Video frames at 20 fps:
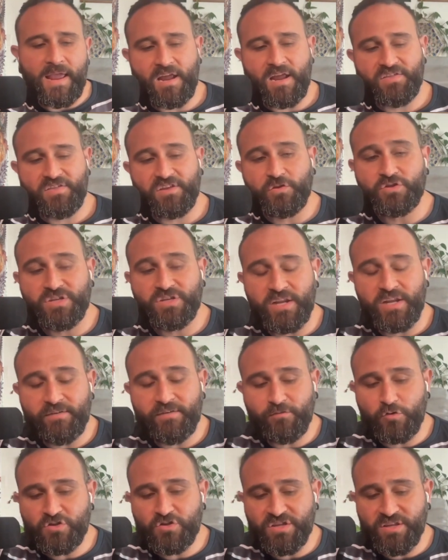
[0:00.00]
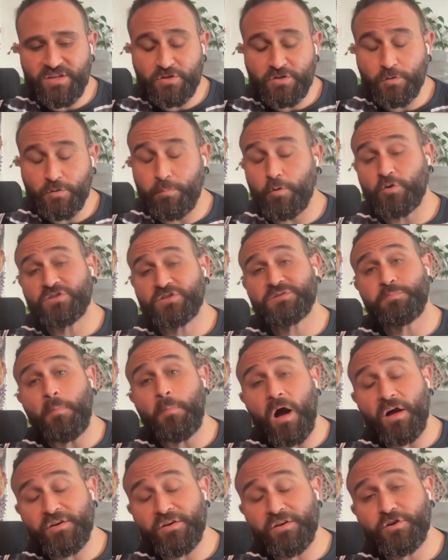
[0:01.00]
And I think there's an evolution into
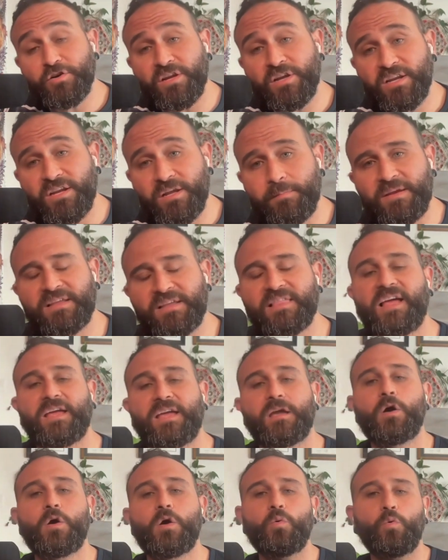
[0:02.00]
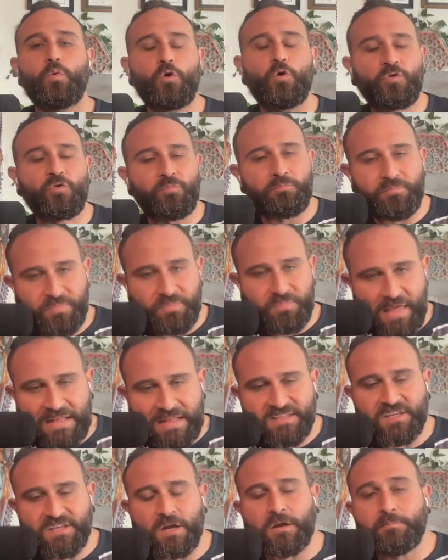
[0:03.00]
modernity being like, well,
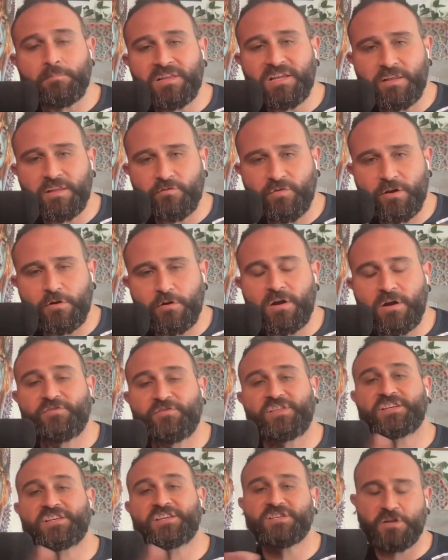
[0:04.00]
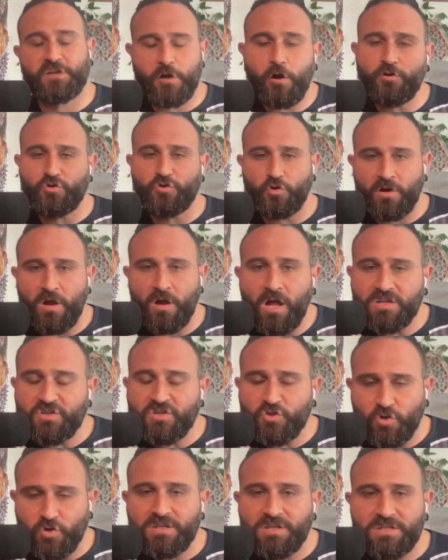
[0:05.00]
that's not completely real. Everything is a cultural
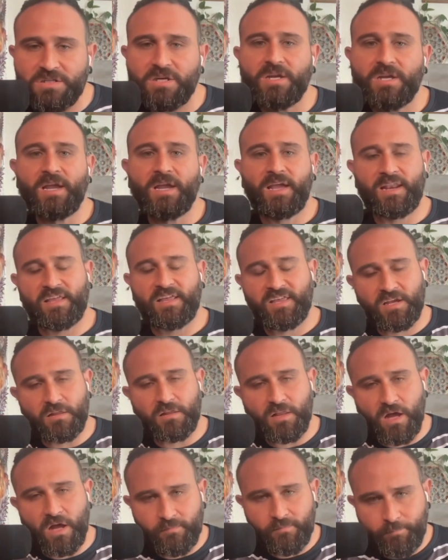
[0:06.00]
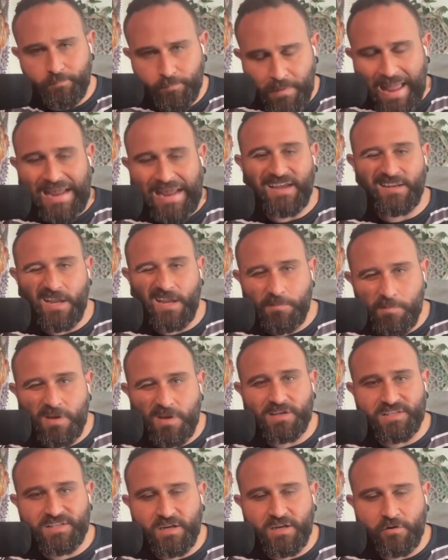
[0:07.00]
construct. And I think a lot of
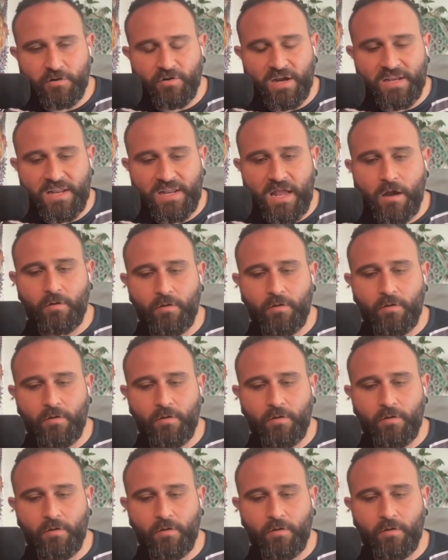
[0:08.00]
academia is there right